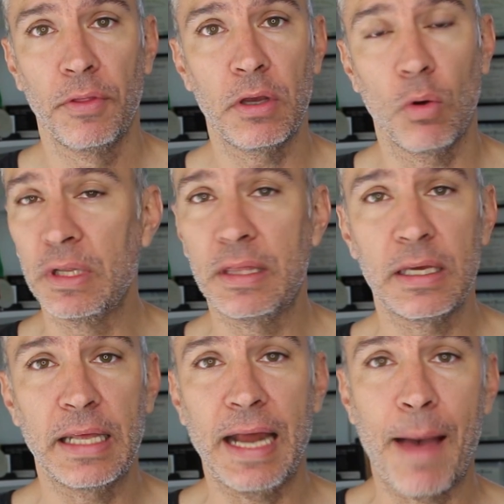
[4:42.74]
The only
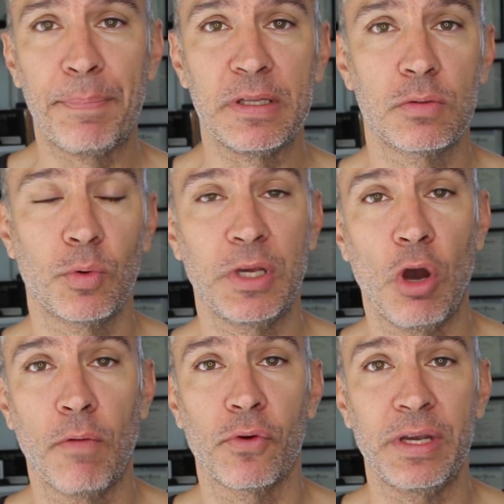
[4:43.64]
thing that happens when we
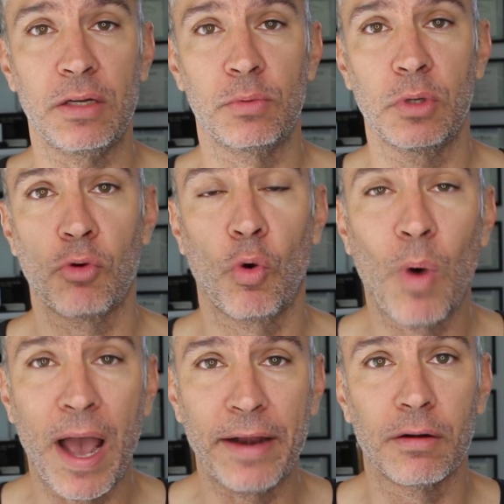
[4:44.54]
overeat is we grow
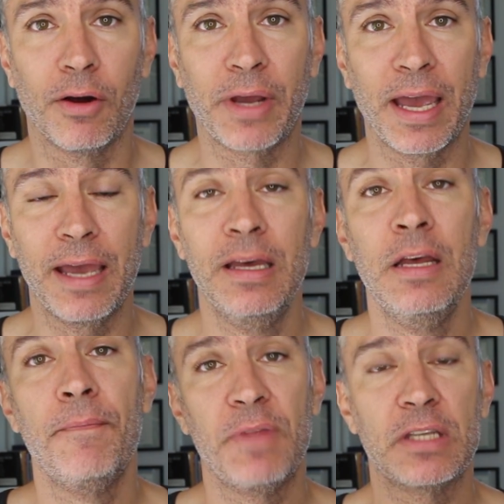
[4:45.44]
wider, okay?
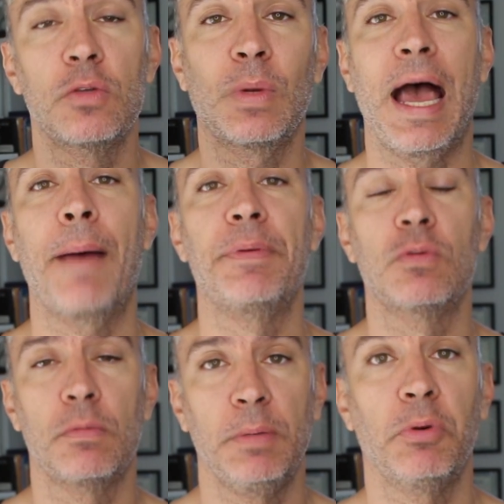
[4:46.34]
This is what
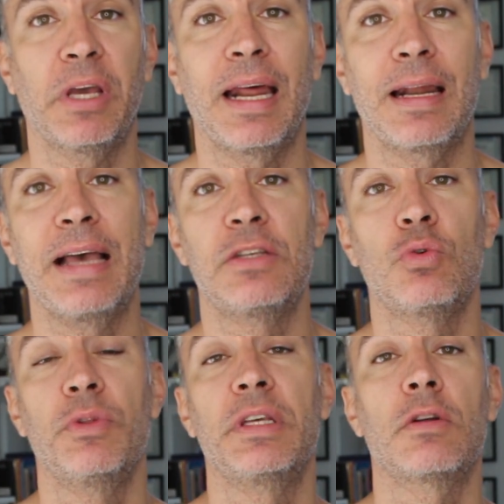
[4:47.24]
happens when people get out of high
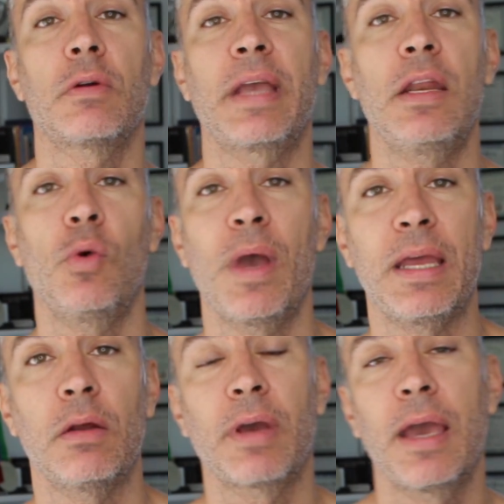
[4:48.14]
school and they start gaining
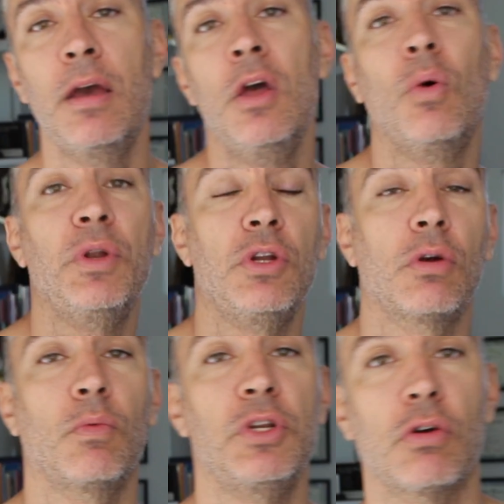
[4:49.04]
weight, okay? When
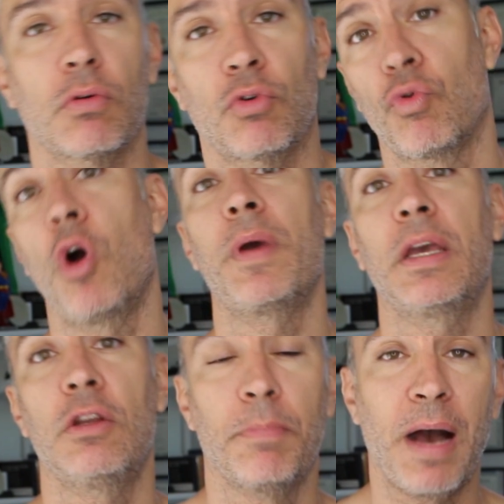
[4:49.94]
you're
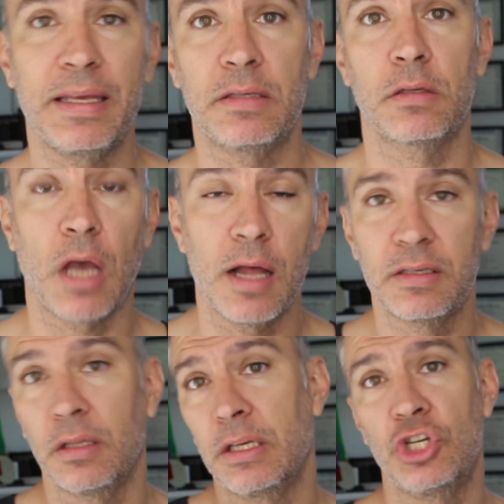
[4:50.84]
growing and your body's
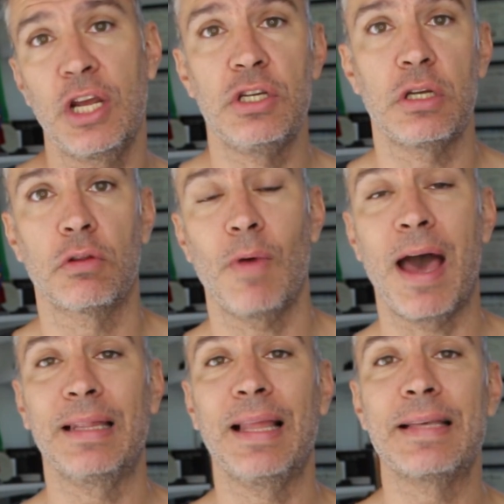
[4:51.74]
constantly changing through
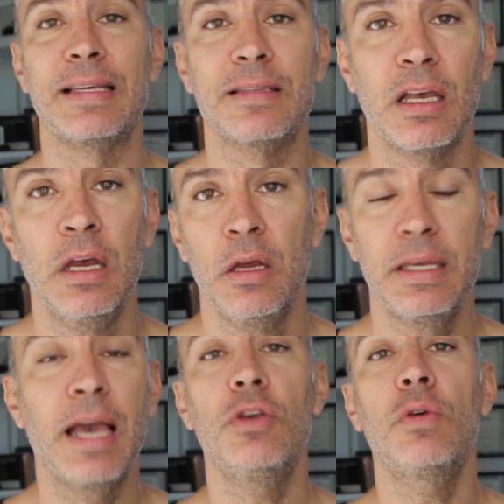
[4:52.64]
adolescence,
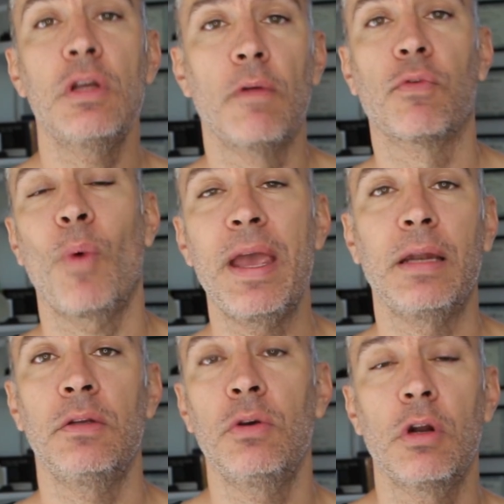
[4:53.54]
yeah, you can
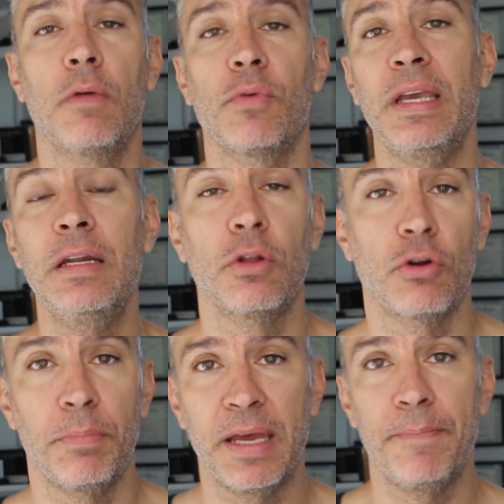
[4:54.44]
overweight, you can overeat a
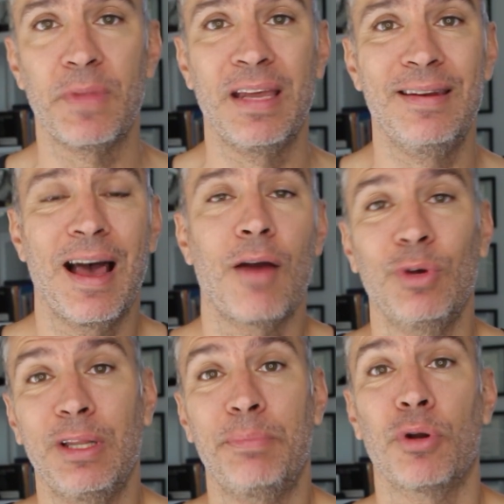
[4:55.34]
little bit and not
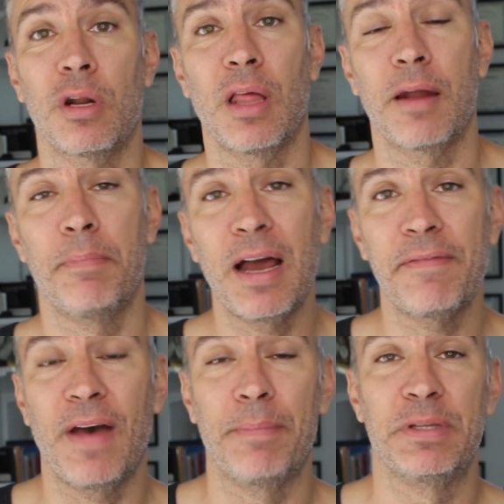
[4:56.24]
really put on a lot of
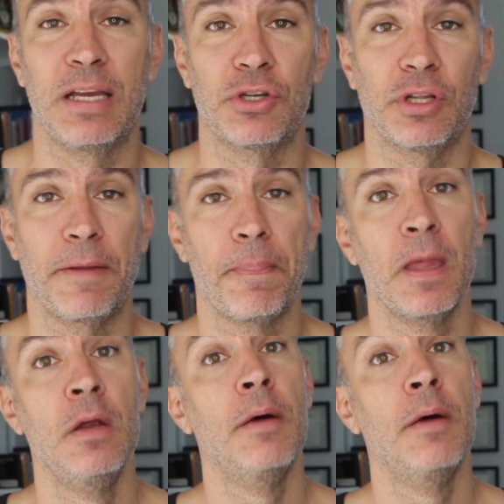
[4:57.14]
body fat potentially.